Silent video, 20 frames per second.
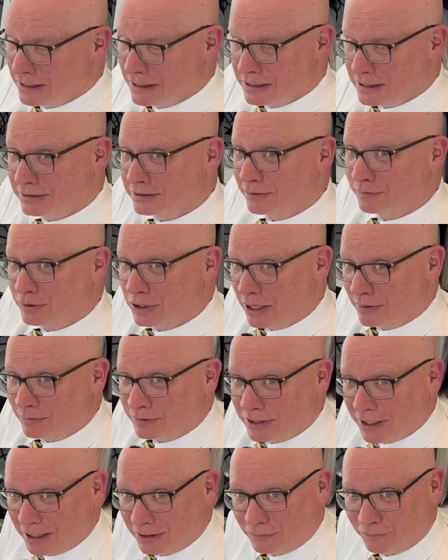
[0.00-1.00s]
Sometimes
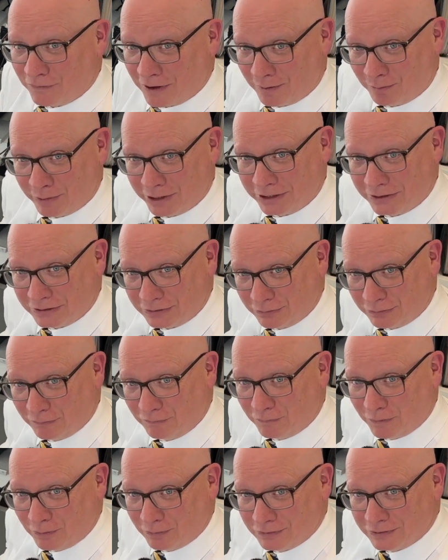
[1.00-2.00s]
that's family history,
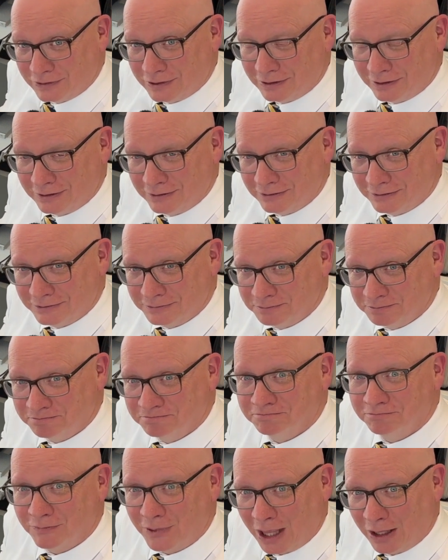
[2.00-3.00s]
folks.
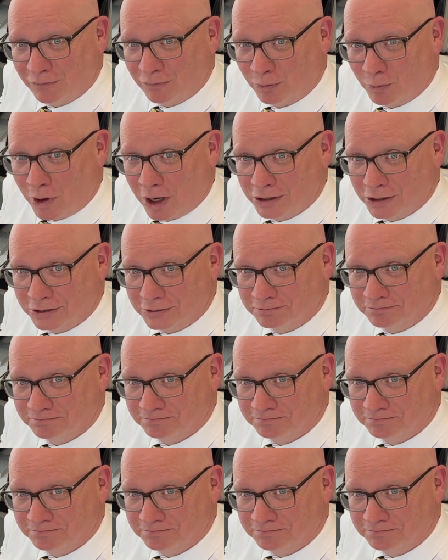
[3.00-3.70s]
Thanks for watching.